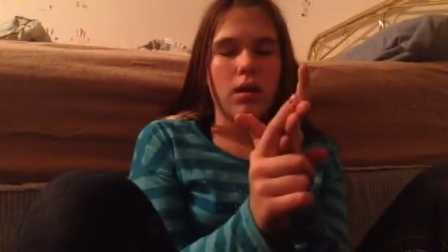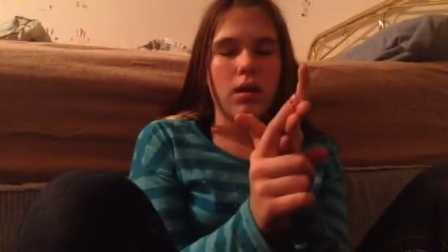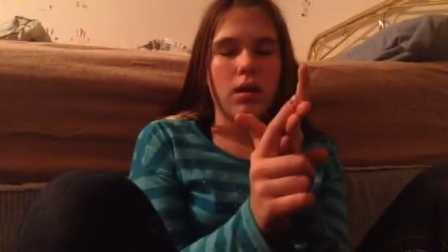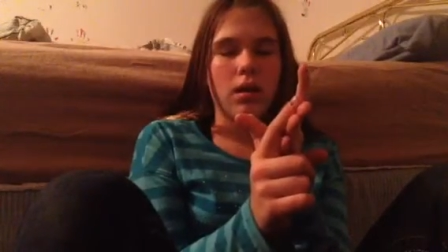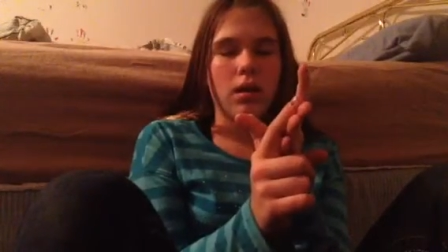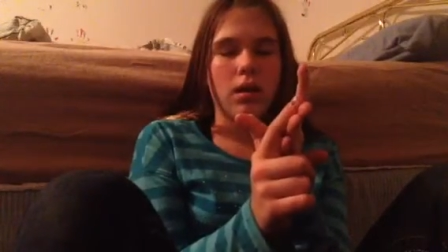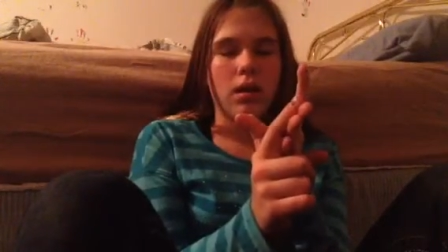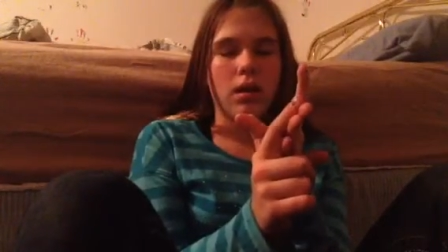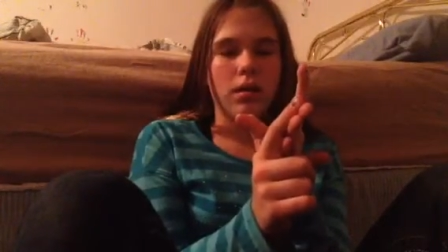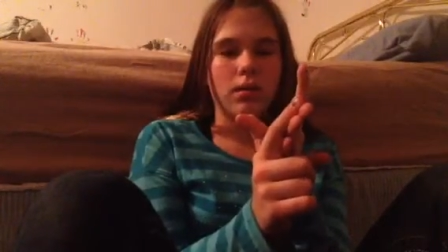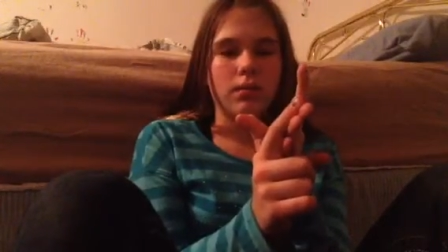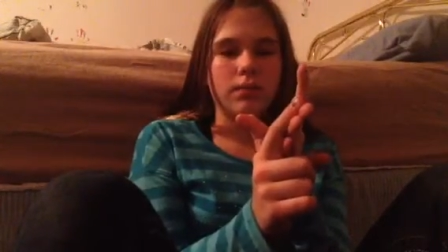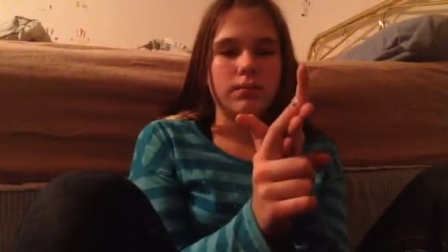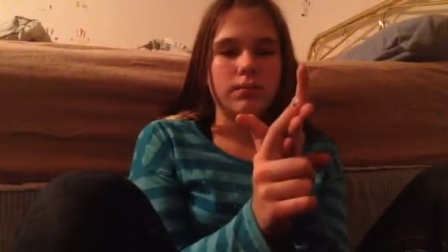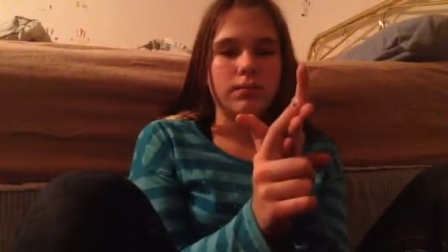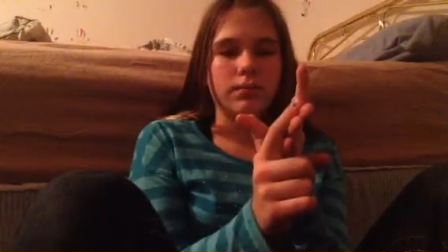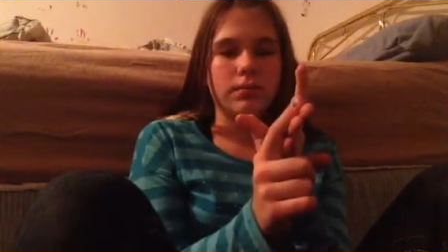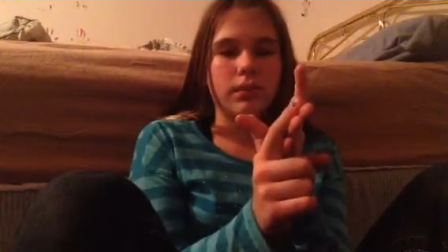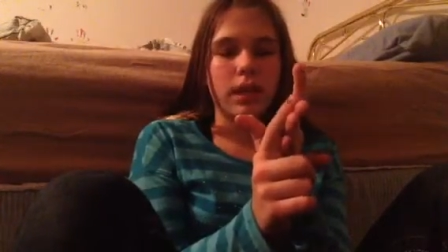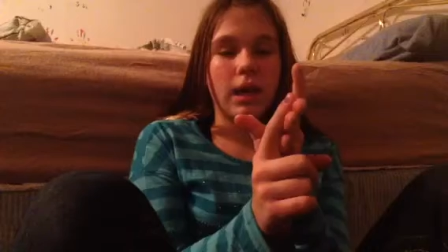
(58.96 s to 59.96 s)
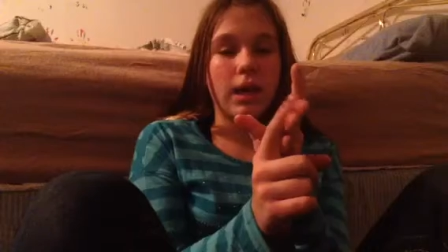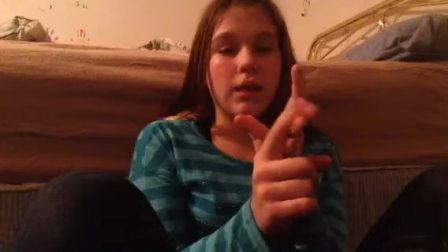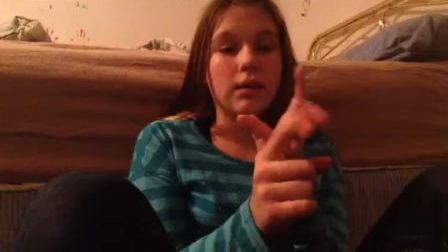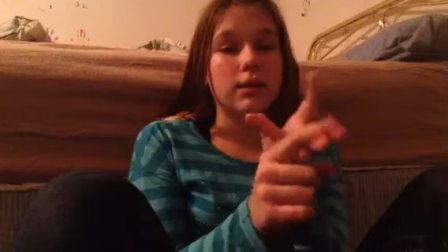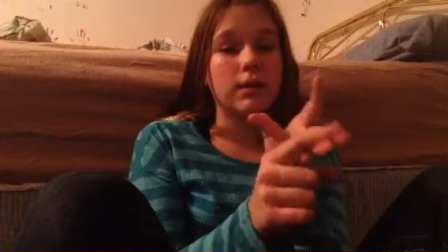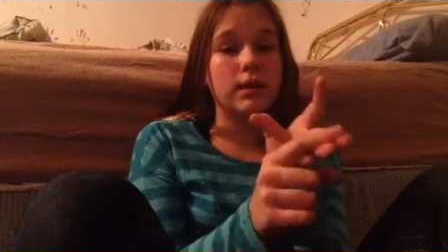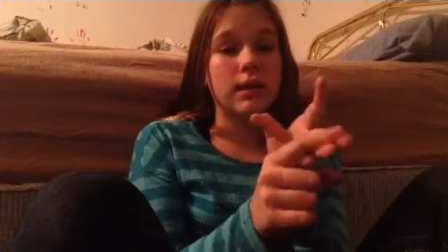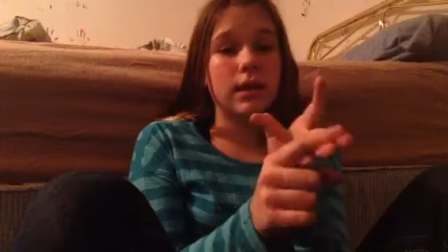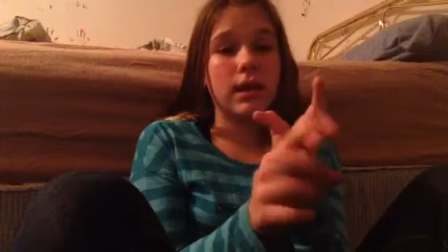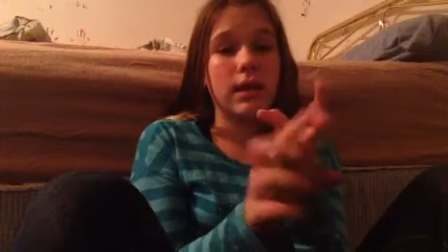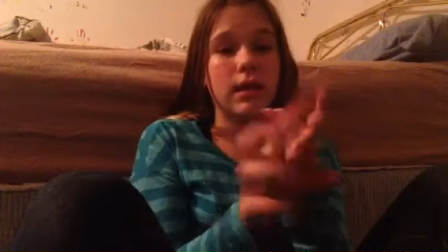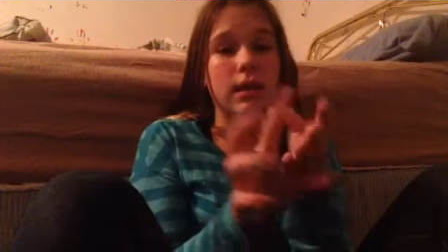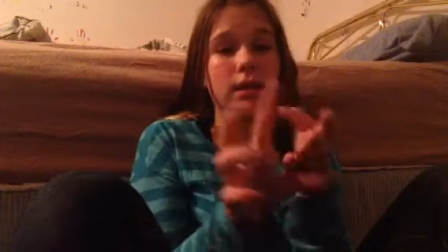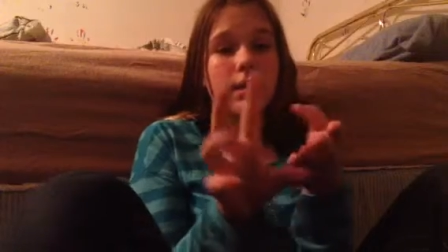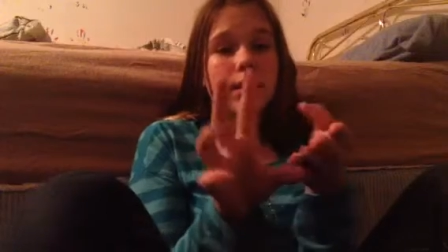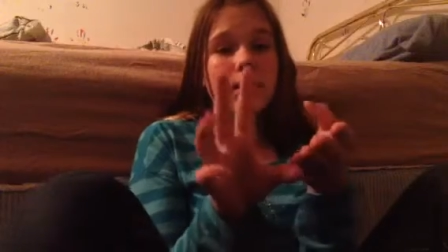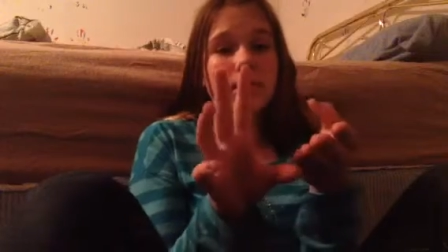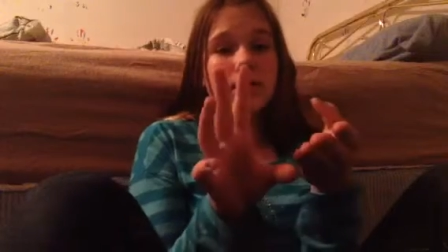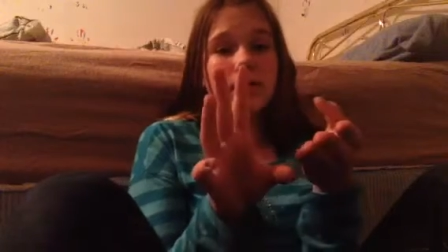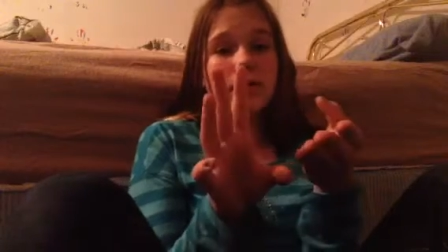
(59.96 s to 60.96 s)
um,
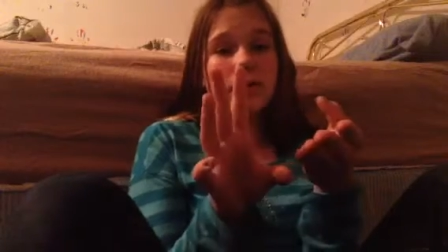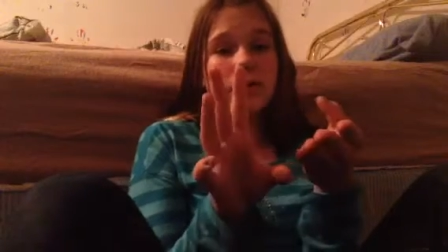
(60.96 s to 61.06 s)
Kelsey,